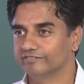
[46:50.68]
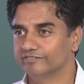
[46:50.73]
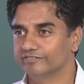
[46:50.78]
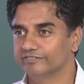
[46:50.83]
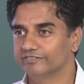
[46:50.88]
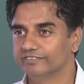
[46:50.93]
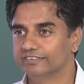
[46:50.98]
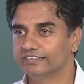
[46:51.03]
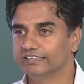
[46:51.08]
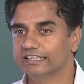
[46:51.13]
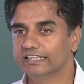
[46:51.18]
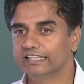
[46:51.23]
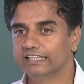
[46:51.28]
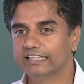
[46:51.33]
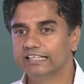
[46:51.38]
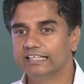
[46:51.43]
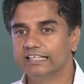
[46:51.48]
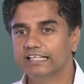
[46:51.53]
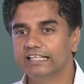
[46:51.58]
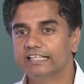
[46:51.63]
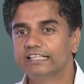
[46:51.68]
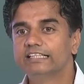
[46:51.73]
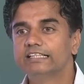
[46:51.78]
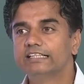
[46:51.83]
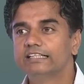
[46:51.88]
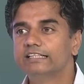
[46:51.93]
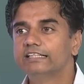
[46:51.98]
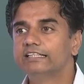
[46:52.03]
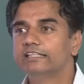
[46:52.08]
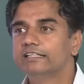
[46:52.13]

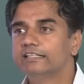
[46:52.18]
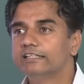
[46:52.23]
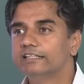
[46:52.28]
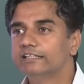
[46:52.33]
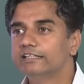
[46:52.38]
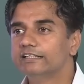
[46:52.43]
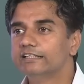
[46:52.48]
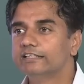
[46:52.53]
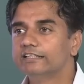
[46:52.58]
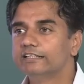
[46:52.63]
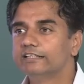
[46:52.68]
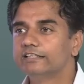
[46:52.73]
No one is speaking in this clip.